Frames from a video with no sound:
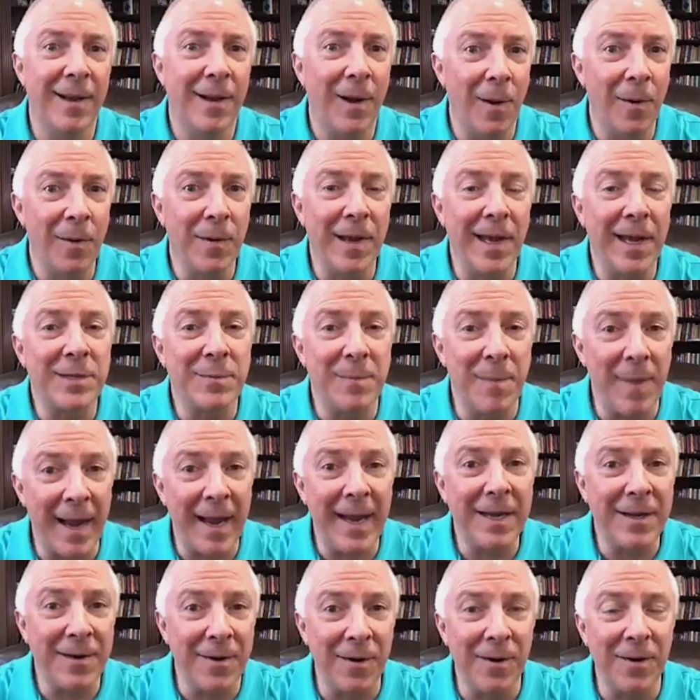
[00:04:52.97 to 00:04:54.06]
okay, it's
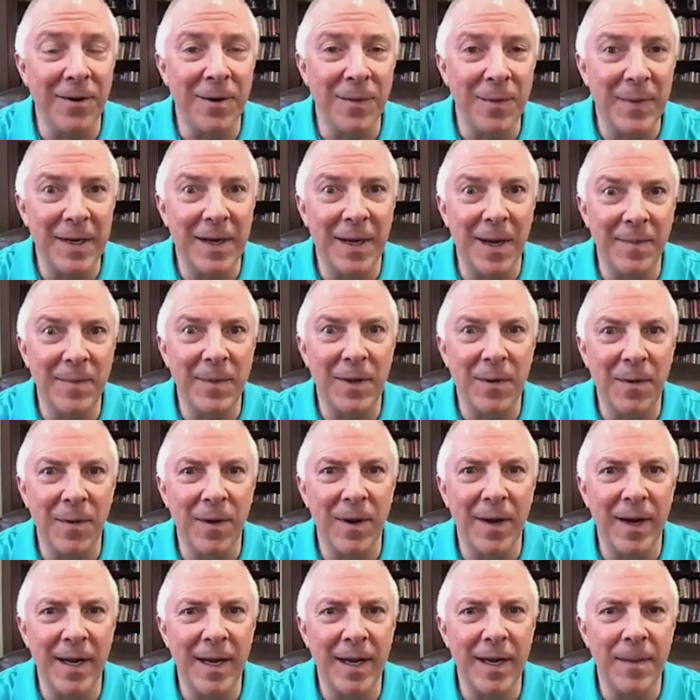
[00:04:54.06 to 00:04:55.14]
my turn to become the
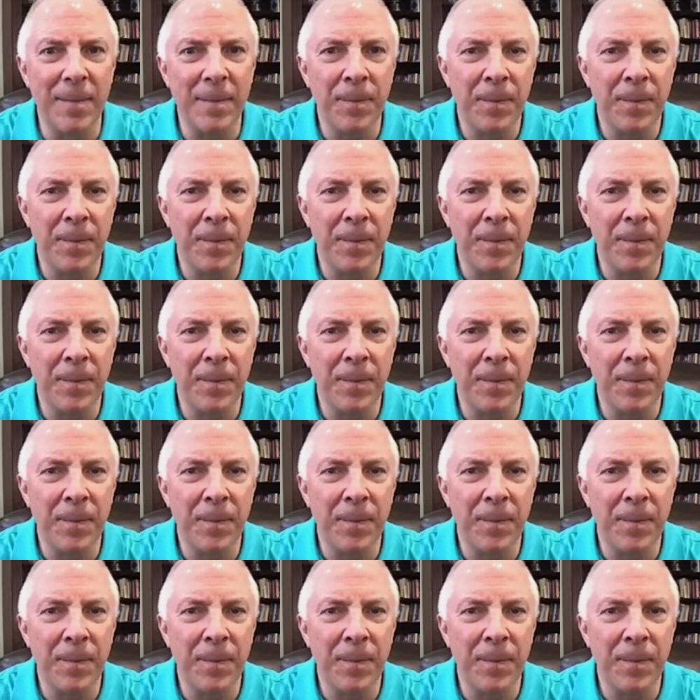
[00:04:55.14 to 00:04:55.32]
critic.